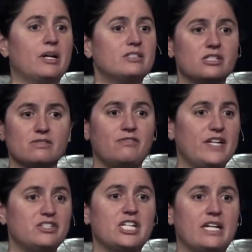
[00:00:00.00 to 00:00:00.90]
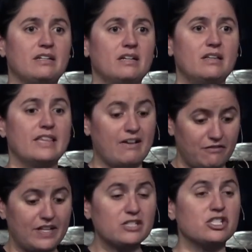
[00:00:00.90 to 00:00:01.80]
just finish it. They
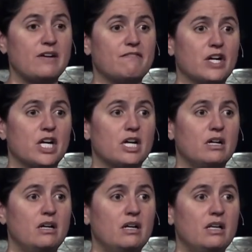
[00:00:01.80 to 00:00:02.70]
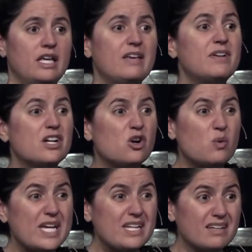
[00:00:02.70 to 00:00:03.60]
finished it for her. Even a
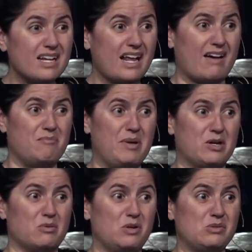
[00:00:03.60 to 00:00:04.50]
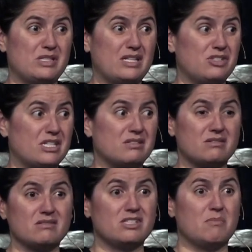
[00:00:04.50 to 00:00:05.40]
queen can have bitter roots that just
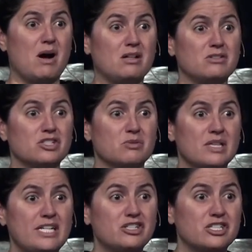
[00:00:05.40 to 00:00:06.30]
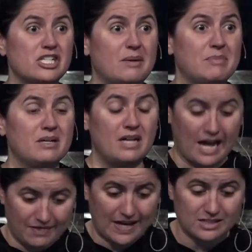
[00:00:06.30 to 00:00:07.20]
demolish a relationship.
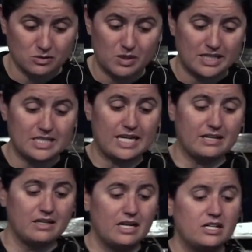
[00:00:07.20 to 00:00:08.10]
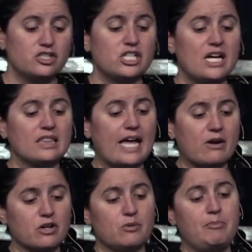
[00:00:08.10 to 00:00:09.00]
And that's what it did. She allowed
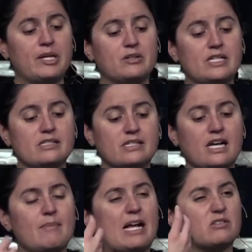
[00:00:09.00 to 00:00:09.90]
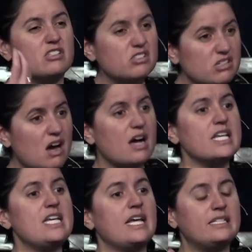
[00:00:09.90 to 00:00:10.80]
her bitterness to come out
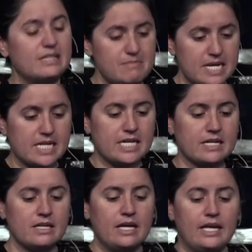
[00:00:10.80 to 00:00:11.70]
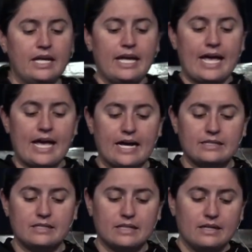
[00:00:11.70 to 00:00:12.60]
snotty and demeaning.
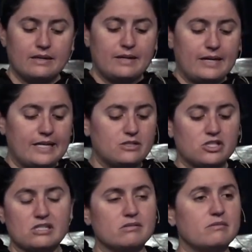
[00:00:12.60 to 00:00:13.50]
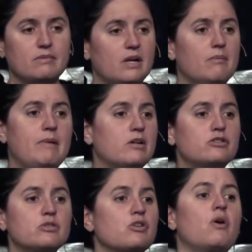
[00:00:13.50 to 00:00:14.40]
And it just, their marriage
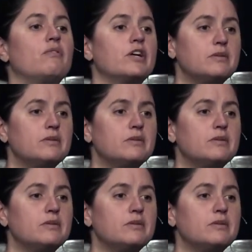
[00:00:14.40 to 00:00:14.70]
was over.